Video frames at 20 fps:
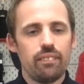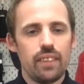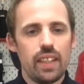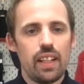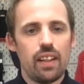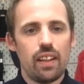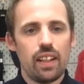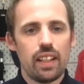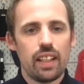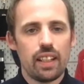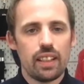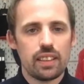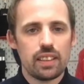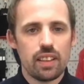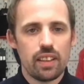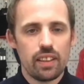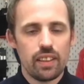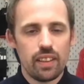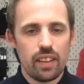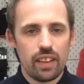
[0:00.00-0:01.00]
Yeah, I get
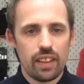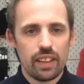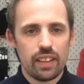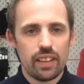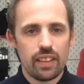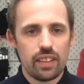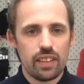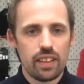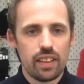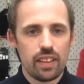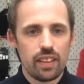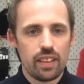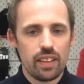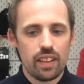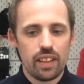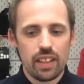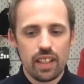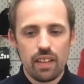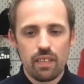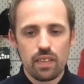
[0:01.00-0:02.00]
so like the
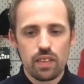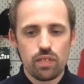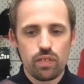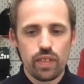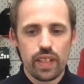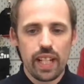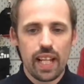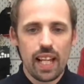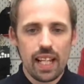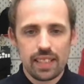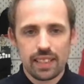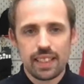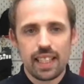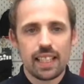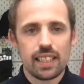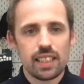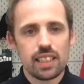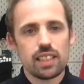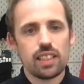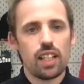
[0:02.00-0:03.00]
OS3 has
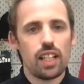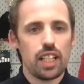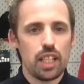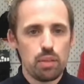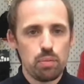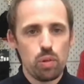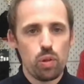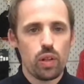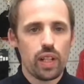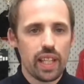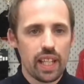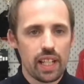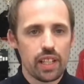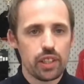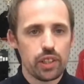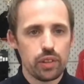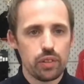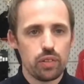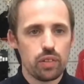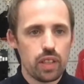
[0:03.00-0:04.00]
that slightly more
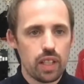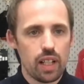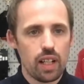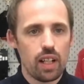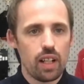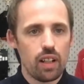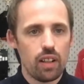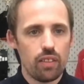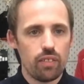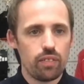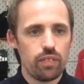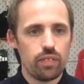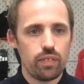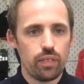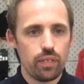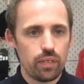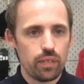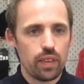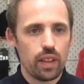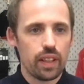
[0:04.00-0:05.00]
casual cut of
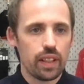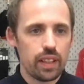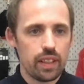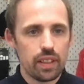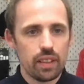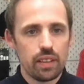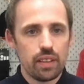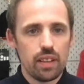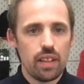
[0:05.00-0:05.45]
like